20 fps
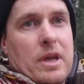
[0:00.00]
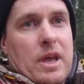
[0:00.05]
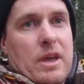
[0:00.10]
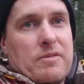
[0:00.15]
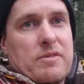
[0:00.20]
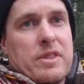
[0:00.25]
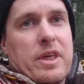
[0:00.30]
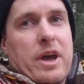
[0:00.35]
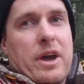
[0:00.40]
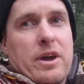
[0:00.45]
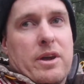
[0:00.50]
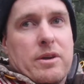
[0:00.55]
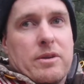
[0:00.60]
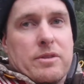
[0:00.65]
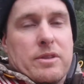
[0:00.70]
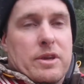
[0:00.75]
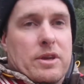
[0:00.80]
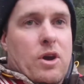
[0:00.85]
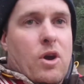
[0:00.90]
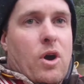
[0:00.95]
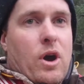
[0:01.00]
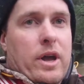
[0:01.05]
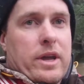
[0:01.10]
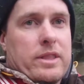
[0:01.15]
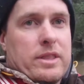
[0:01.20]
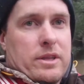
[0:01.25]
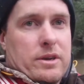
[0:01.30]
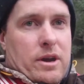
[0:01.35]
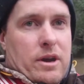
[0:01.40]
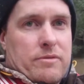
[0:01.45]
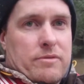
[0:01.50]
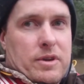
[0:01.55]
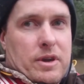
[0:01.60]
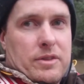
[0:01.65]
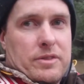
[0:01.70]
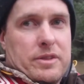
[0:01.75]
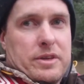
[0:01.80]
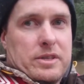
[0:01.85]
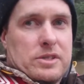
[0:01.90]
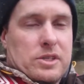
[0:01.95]
Even though the kayak that I've
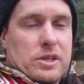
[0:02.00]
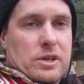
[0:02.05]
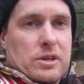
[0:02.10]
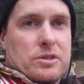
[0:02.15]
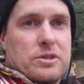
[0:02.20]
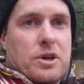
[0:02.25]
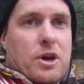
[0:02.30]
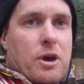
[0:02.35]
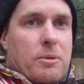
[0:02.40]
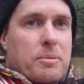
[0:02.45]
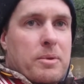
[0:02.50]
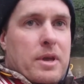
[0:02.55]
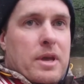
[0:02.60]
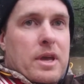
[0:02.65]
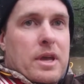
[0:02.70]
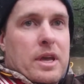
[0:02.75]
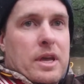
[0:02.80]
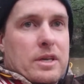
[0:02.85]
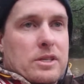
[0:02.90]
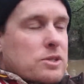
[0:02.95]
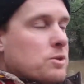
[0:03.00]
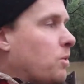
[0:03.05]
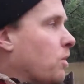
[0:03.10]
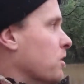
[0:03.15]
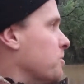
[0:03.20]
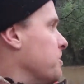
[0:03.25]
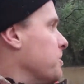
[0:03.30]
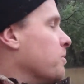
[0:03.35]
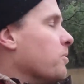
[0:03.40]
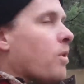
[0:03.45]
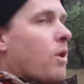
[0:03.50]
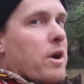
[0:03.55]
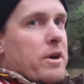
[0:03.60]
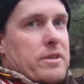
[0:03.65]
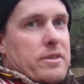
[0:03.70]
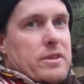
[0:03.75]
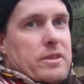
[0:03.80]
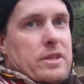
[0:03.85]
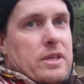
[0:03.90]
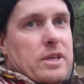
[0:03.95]
got, the sit-on-top, is quite a bit
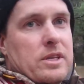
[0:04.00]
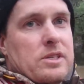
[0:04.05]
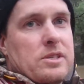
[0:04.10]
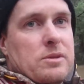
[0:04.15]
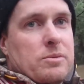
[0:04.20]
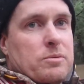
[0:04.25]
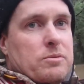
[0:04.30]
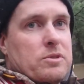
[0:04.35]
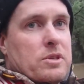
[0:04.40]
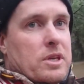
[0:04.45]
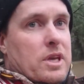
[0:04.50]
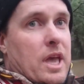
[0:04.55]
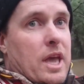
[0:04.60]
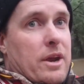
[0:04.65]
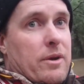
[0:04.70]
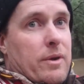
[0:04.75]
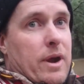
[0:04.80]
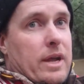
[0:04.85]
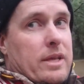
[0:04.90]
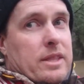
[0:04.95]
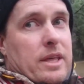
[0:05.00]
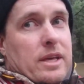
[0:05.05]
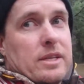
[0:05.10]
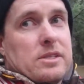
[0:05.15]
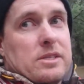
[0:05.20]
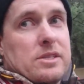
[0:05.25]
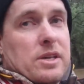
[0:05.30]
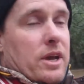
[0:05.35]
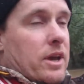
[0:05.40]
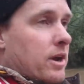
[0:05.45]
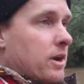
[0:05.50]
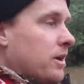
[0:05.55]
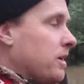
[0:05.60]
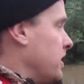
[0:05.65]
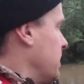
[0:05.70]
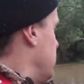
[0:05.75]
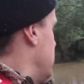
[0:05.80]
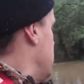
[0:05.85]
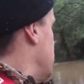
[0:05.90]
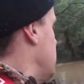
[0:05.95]
wider than this to counteract that. So
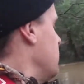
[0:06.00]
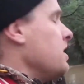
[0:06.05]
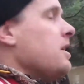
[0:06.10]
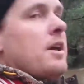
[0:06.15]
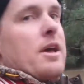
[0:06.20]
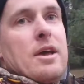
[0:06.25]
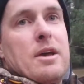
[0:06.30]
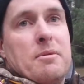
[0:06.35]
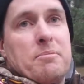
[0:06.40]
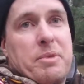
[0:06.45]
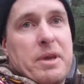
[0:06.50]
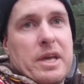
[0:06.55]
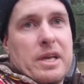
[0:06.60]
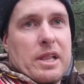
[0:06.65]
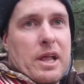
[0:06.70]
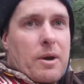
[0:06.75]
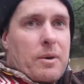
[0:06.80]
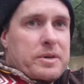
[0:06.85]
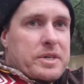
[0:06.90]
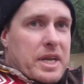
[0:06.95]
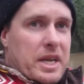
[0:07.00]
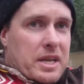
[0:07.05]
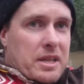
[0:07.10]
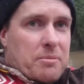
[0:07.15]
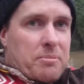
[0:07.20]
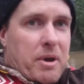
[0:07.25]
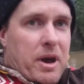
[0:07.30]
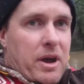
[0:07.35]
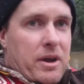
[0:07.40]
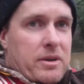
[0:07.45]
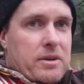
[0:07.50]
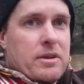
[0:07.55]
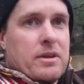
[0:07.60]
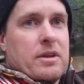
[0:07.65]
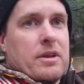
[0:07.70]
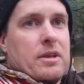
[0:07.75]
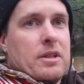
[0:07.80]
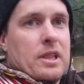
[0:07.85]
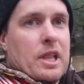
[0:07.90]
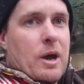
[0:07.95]
being lower down in the boat,
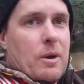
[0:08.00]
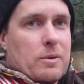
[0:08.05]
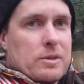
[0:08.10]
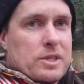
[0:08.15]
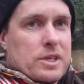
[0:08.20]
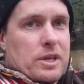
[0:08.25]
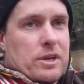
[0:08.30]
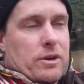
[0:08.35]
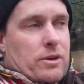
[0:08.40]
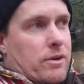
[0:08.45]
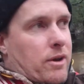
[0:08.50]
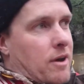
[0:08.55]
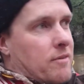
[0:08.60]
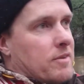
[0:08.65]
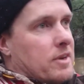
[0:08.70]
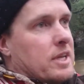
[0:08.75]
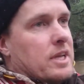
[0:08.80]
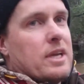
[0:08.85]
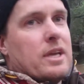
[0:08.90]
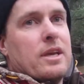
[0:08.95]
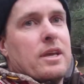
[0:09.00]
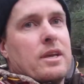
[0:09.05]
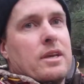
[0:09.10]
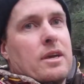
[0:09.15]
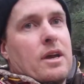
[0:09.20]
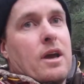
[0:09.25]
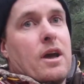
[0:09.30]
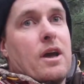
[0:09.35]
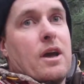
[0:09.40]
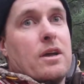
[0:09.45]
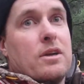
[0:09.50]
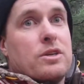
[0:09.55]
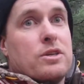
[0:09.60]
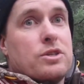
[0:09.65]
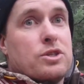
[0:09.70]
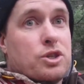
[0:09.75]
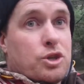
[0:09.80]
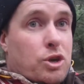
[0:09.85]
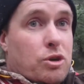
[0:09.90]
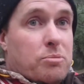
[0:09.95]
lower centre of gravity,
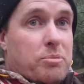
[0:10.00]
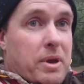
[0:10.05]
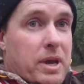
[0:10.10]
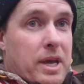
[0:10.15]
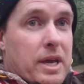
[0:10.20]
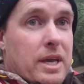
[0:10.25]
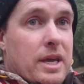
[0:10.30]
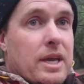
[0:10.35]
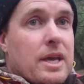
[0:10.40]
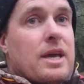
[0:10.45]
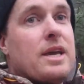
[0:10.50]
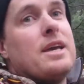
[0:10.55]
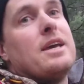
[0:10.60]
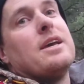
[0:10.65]
should be